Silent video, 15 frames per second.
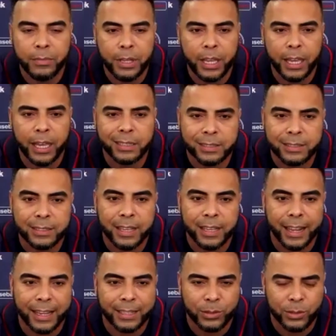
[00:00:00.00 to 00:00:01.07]
yes, I
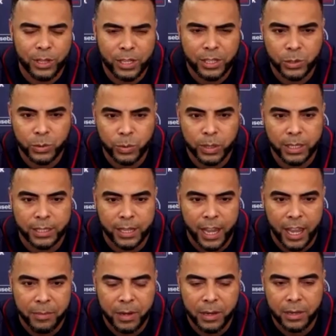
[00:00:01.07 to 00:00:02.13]
got some issue with the
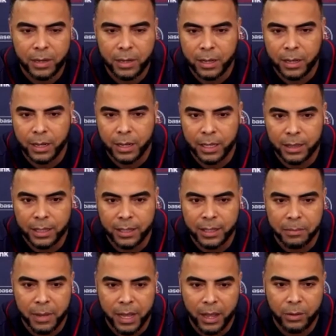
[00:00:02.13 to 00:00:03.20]
timing. Uh, I think the
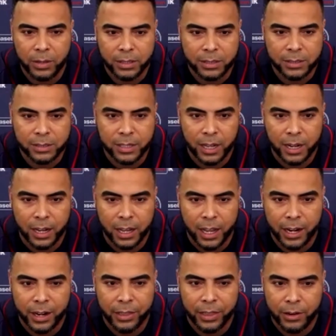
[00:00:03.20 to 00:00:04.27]
mound is kind of
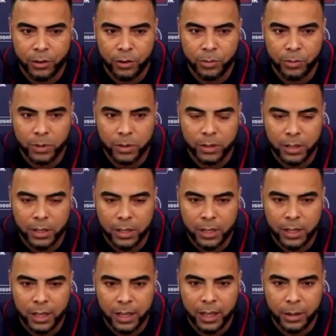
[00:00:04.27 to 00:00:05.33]
higher than normal.
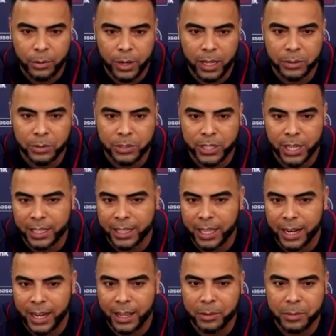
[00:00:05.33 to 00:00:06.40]
Uh, we have to check
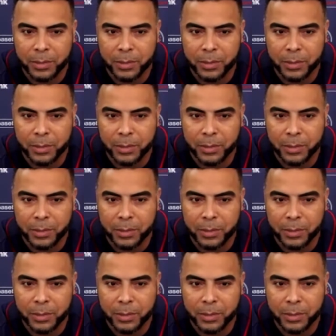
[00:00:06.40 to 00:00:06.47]
that out.